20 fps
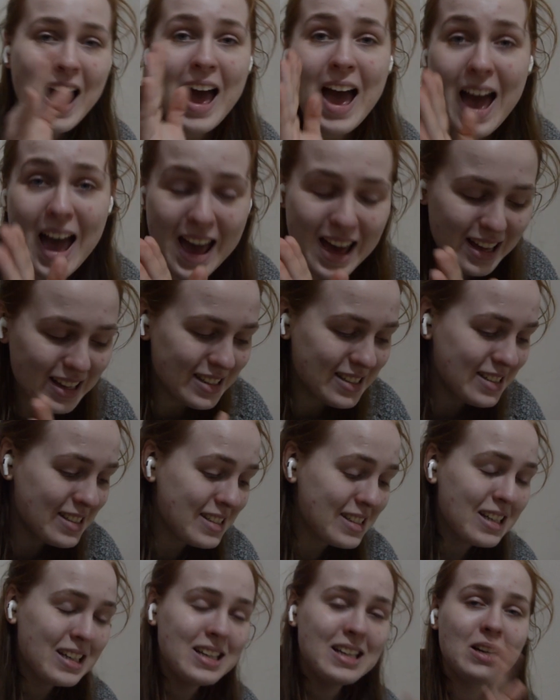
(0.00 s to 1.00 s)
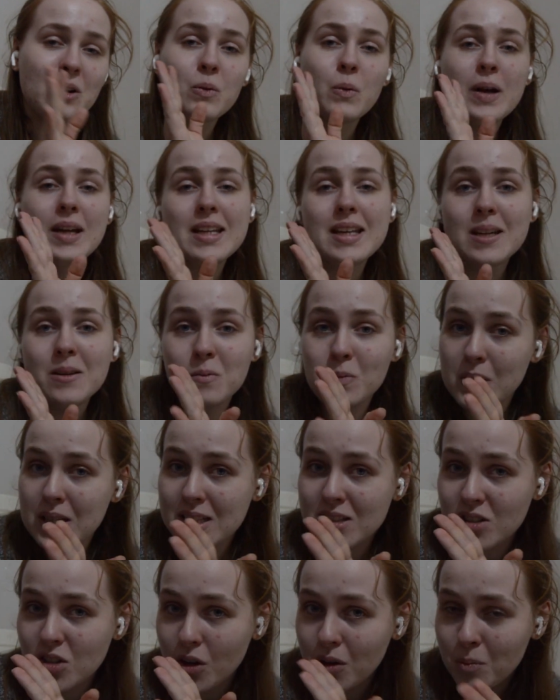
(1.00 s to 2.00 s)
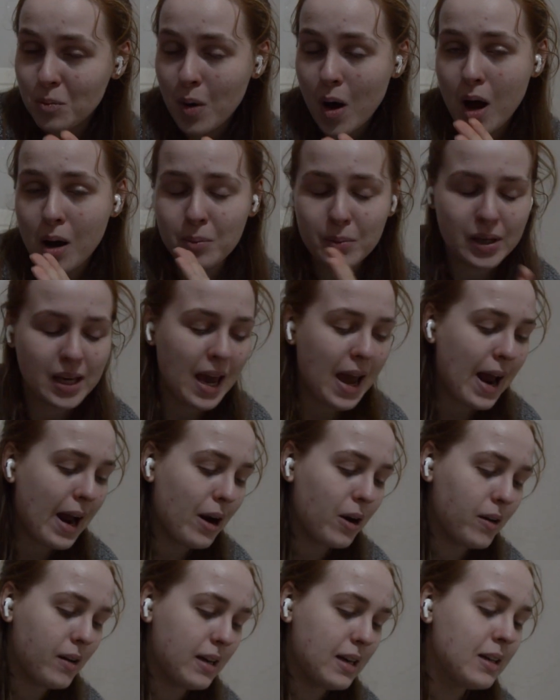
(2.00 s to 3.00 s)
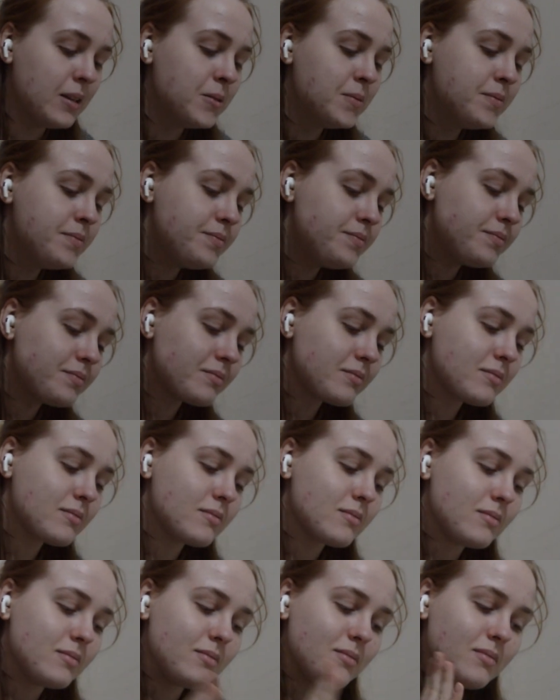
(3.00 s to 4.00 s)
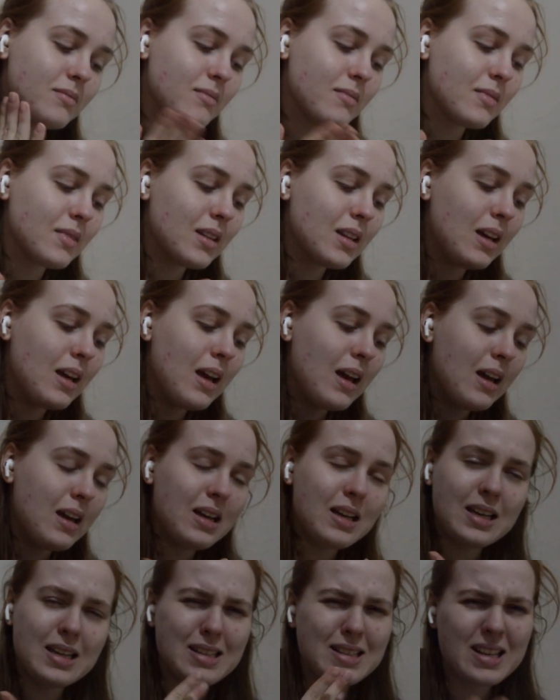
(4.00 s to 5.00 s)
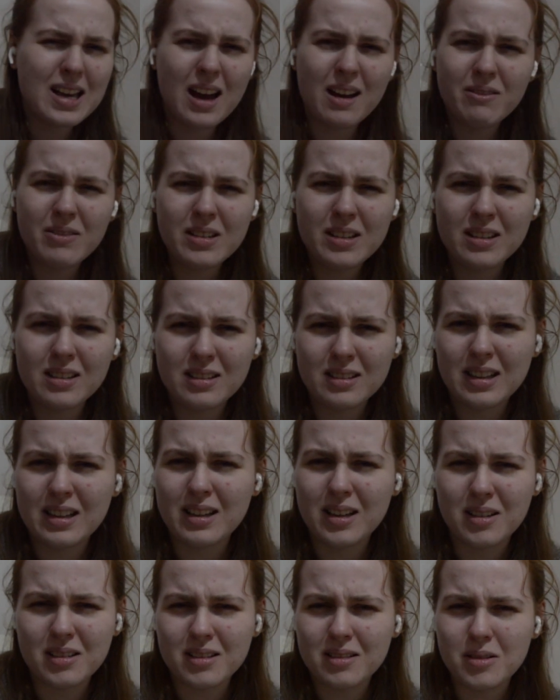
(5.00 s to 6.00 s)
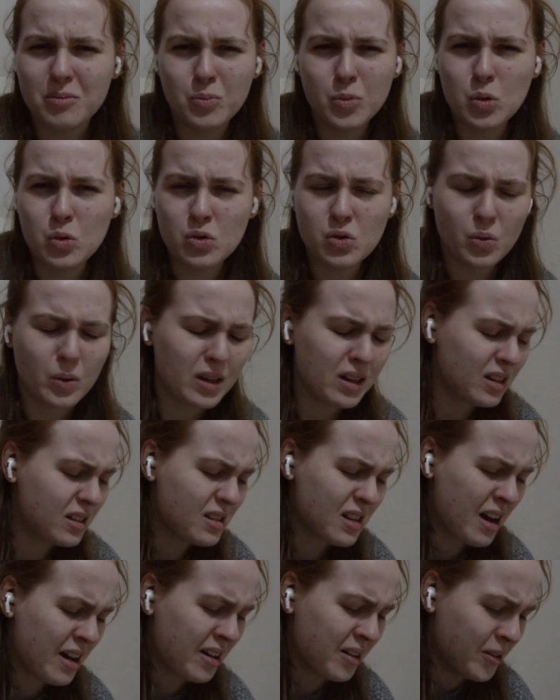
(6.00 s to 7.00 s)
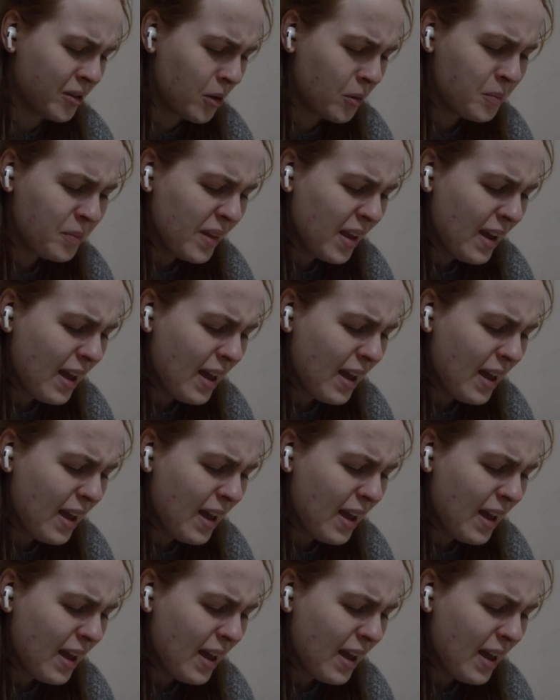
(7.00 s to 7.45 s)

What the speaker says: And when he meets her mom, Karen, he's having like mood swings, I don't know,